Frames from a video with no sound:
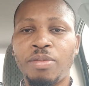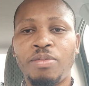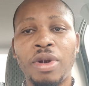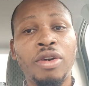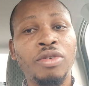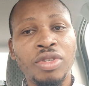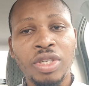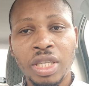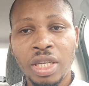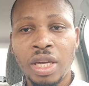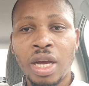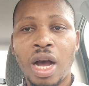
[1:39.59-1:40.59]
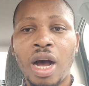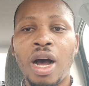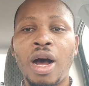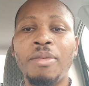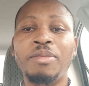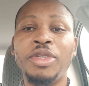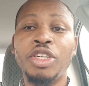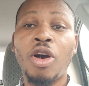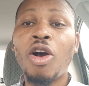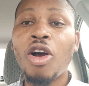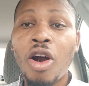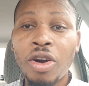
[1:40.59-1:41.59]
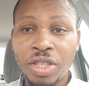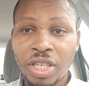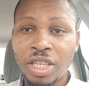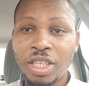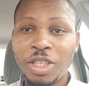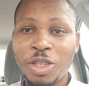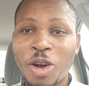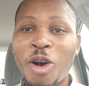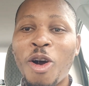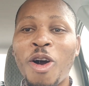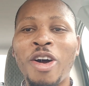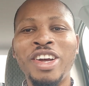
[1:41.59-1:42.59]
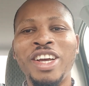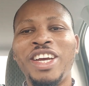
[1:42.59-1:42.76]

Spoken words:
Peruzzi, your cousin, your